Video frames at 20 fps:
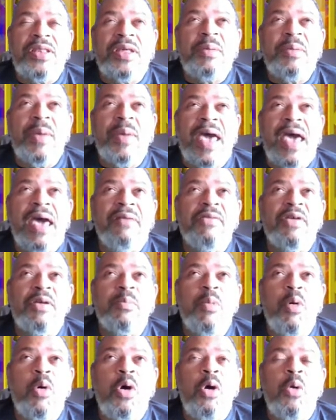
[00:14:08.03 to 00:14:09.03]
him having
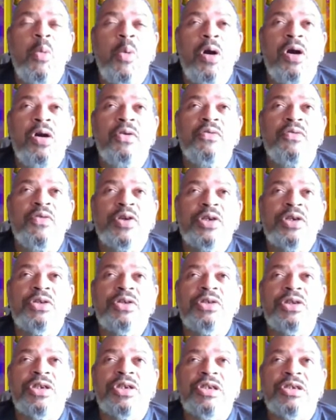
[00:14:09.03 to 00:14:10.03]
more work for
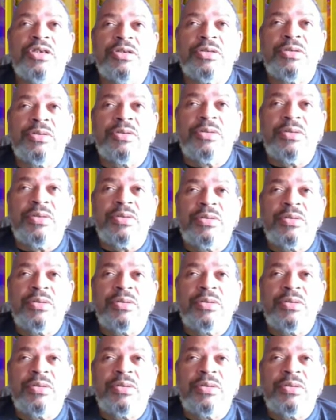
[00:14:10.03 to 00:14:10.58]
you to do,